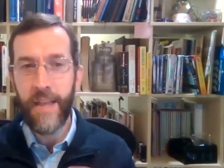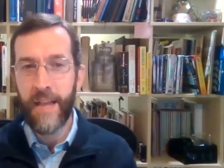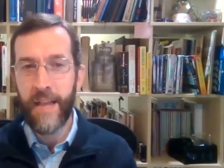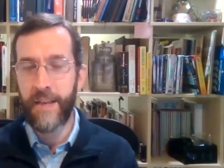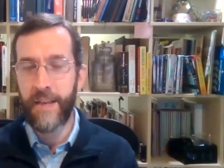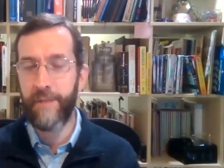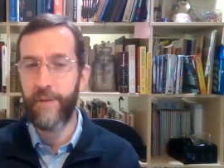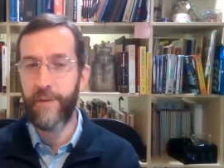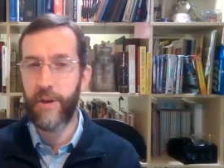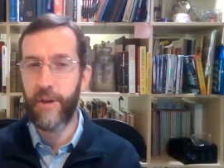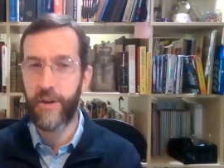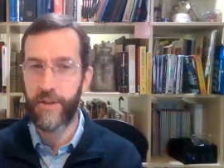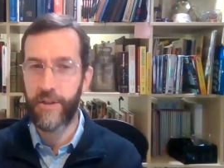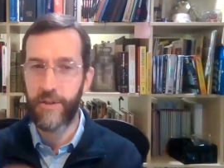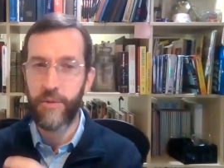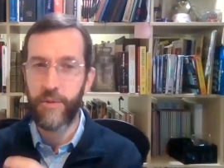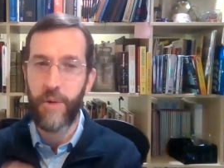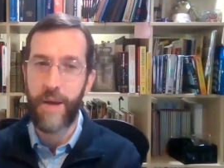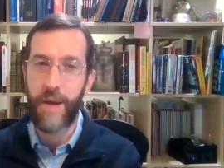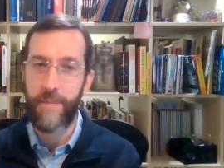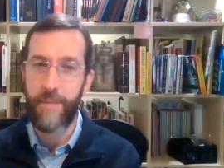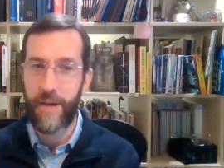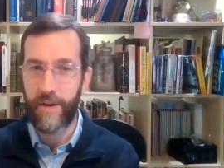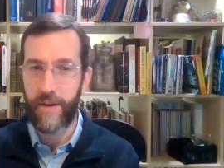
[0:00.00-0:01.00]
And if you're going to
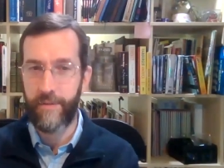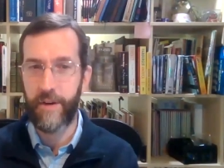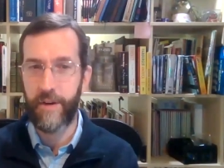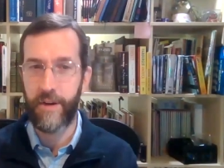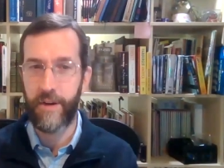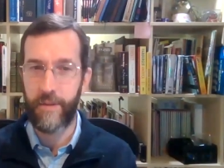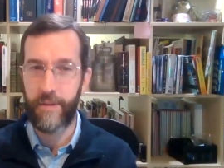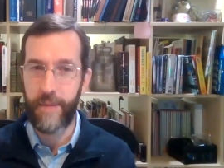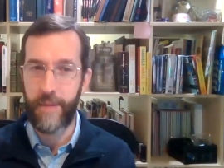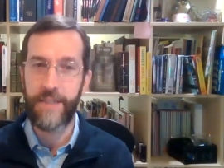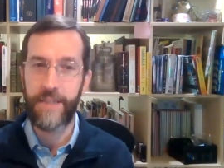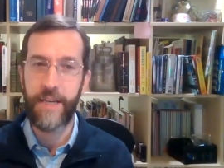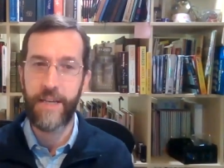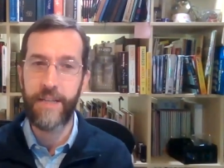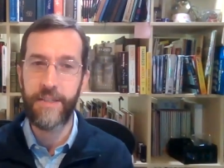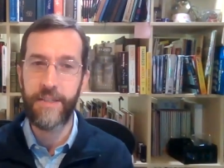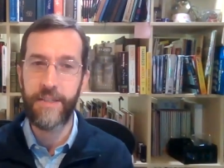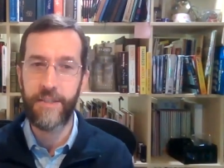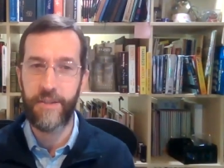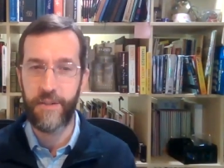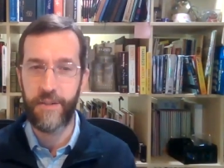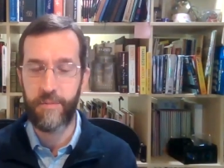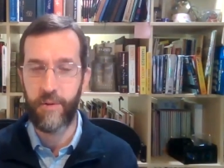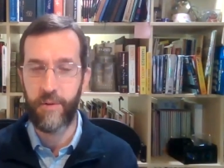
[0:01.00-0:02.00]
swap out, if you're going to make changes to
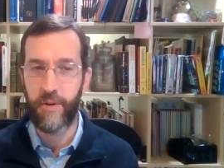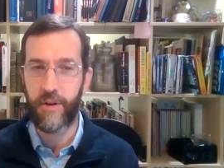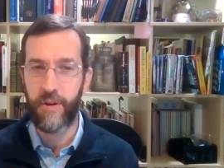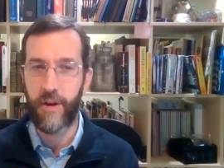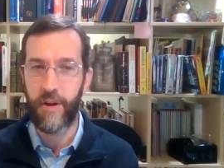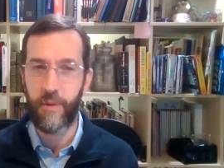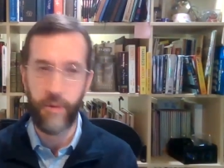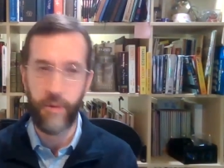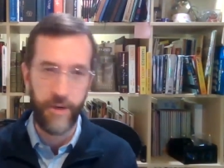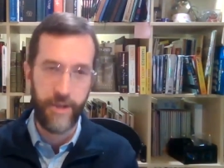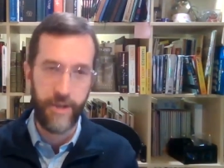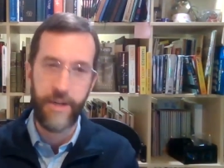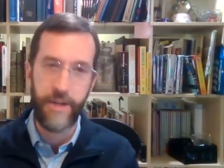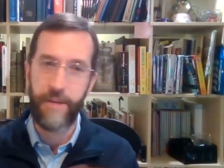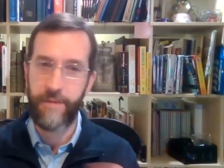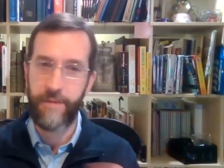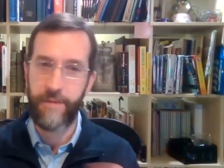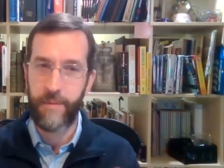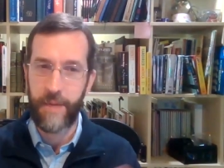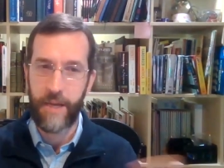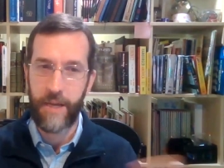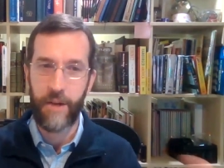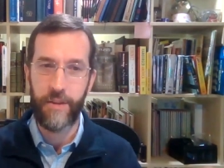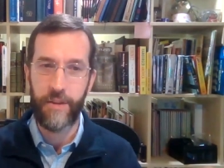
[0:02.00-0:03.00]
this protocol, well, you're going to have to
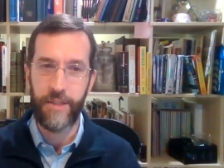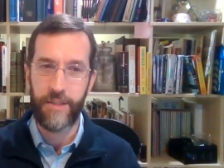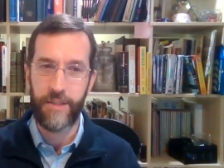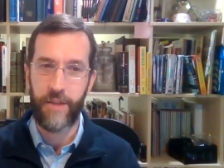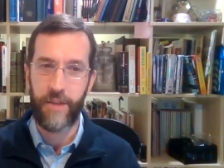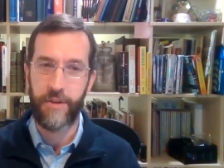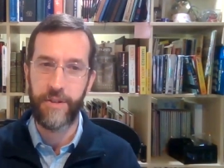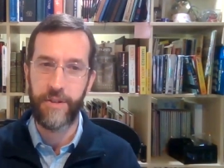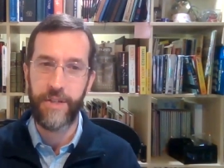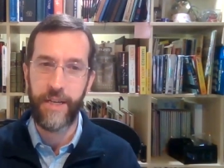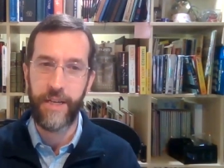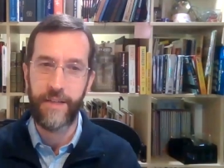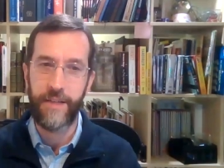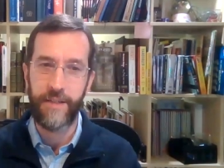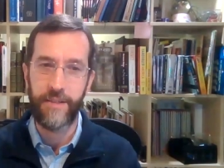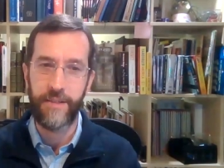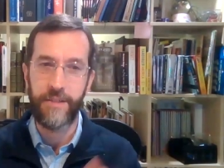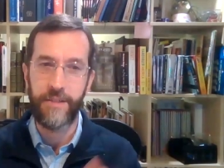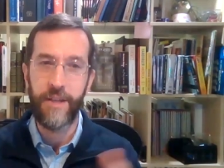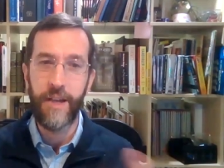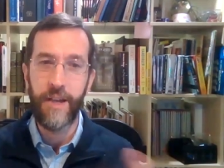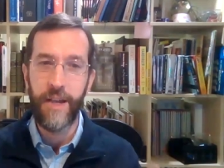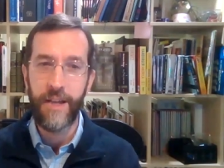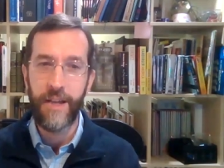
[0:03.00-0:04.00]
make all these other changes
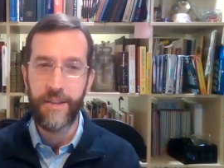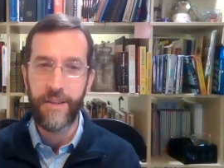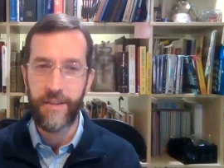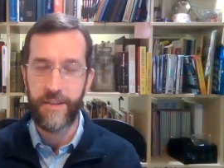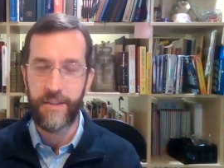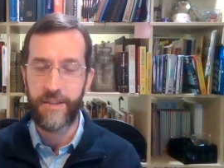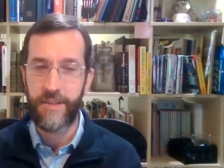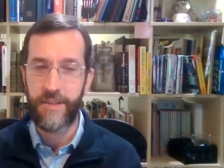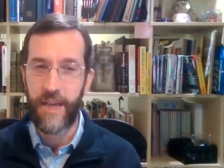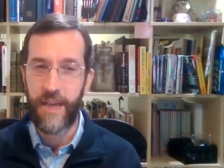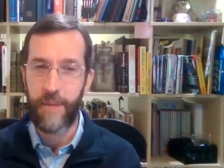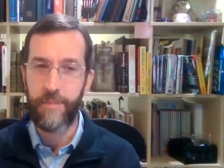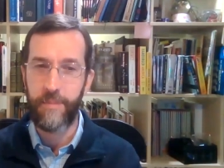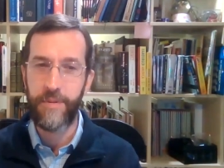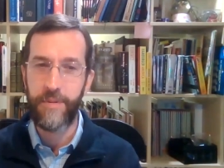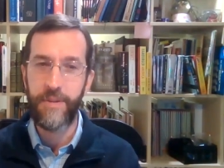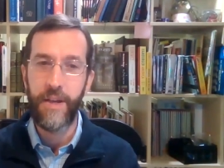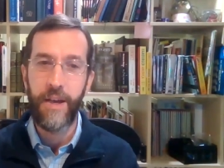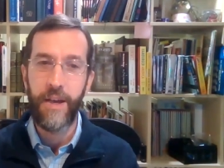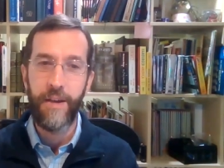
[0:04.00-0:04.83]
to the steps